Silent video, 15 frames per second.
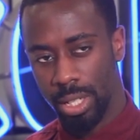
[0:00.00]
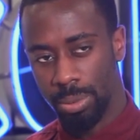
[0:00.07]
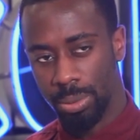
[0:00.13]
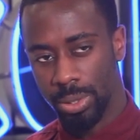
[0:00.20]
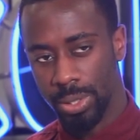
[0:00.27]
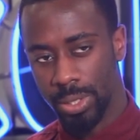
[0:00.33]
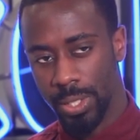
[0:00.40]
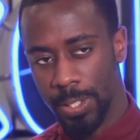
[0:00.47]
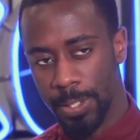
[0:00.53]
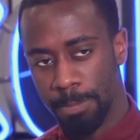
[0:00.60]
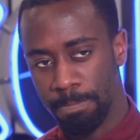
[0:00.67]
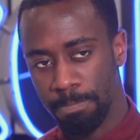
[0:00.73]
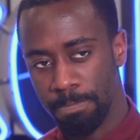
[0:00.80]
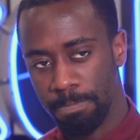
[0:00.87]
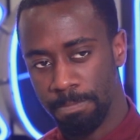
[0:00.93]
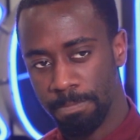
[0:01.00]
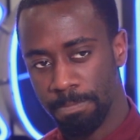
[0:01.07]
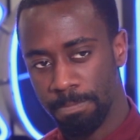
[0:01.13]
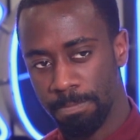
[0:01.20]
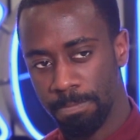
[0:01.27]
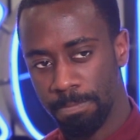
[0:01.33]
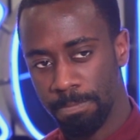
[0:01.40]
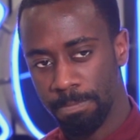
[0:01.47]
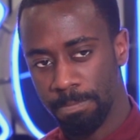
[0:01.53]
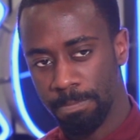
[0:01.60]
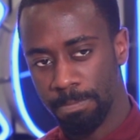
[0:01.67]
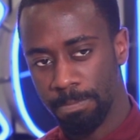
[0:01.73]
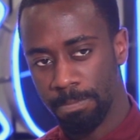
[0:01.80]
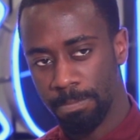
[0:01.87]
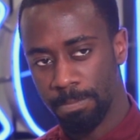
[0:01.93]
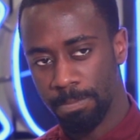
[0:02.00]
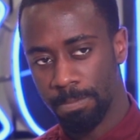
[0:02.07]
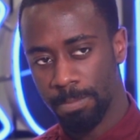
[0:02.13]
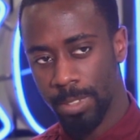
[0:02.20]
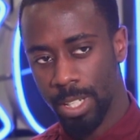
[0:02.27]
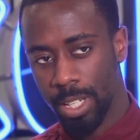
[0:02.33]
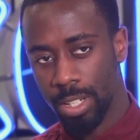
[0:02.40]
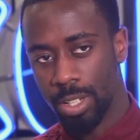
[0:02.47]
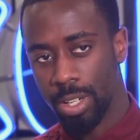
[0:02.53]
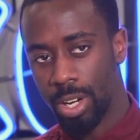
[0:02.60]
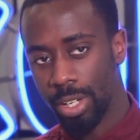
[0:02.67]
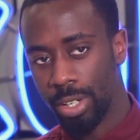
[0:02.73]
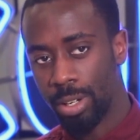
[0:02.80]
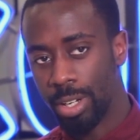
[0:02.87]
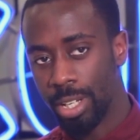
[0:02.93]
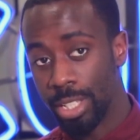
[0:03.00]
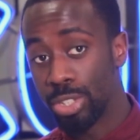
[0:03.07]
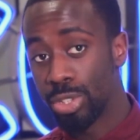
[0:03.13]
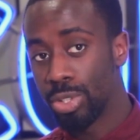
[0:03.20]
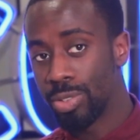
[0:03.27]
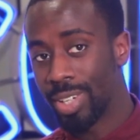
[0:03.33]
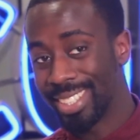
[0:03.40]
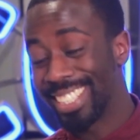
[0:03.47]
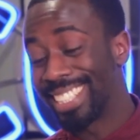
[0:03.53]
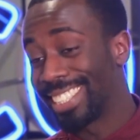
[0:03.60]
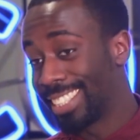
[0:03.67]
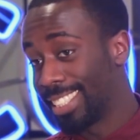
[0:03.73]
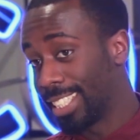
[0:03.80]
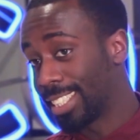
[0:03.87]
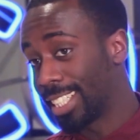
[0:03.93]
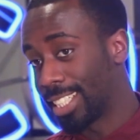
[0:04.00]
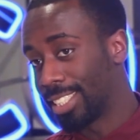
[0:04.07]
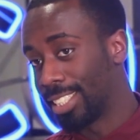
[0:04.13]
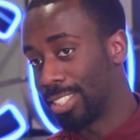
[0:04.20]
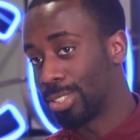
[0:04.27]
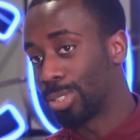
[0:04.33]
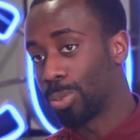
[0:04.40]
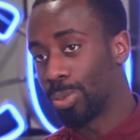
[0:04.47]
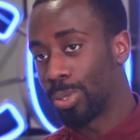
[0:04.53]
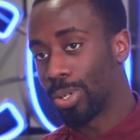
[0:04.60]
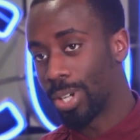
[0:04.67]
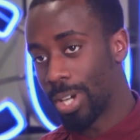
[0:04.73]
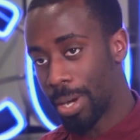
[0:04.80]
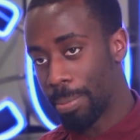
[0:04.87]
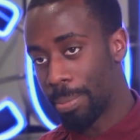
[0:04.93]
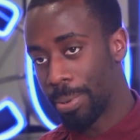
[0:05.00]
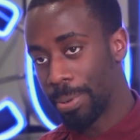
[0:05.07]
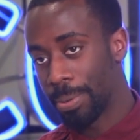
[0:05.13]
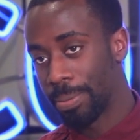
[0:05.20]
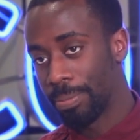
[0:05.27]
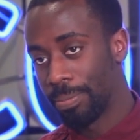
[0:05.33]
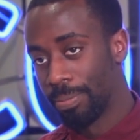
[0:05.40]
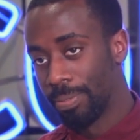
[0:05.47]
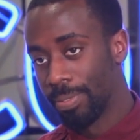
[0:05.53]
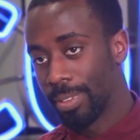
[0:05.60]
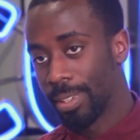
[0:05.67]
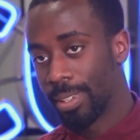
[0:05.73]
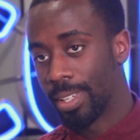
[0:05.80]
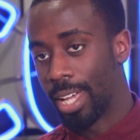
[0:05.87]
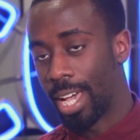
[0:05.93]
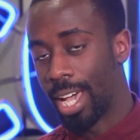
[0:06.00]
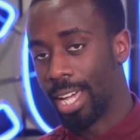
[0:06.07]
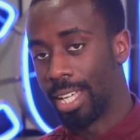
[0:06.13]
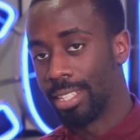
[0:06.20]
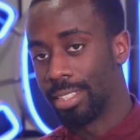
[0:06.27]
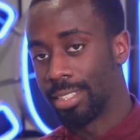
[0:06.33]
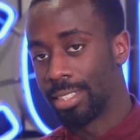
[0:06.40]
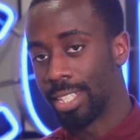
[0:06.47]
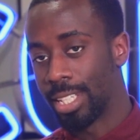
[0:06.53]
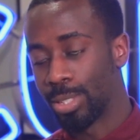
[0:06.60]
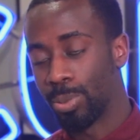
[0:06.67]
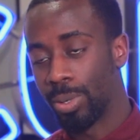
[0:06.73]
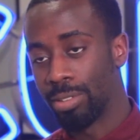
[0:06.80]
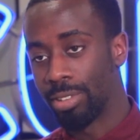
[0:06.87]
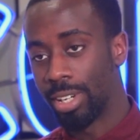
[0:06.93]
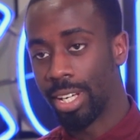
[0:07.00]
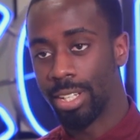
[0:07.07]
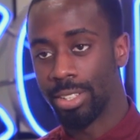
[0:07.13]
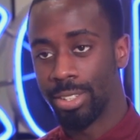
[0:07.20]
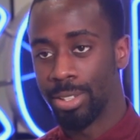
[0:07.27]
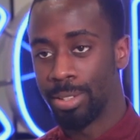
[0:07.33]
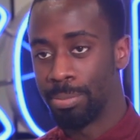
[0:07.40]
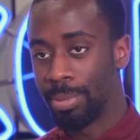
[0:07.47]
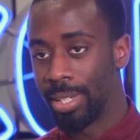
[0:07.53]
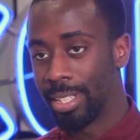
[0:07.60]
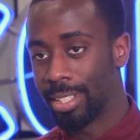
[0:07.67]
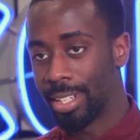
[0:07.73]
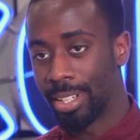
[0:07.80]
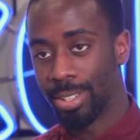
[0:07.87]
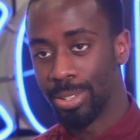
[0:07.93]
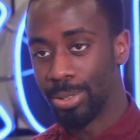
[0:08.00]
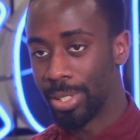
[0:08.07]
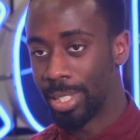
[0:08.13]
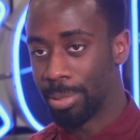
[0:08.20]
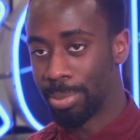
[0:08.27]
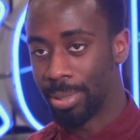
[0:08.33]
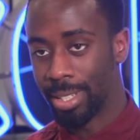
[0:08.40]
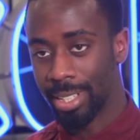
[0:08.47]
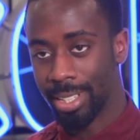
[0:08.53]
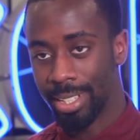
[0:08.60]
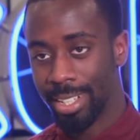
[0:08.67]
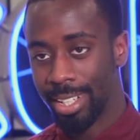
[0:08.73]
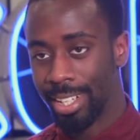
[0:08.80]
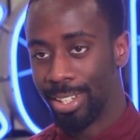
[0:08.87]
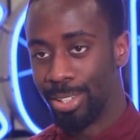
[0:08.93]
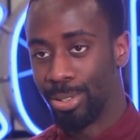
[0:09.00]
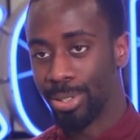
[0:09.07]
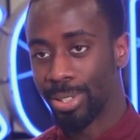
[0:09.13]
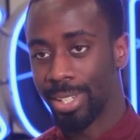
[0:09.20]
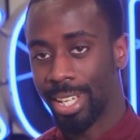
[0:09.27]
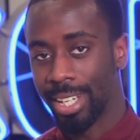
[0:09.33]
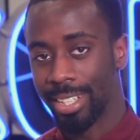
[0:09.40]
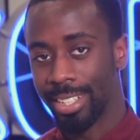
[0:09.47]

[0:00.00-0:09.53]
It was Ghana, in 2006 actually, is the World Cup. And that's when Ronaldo made our goalkeeper look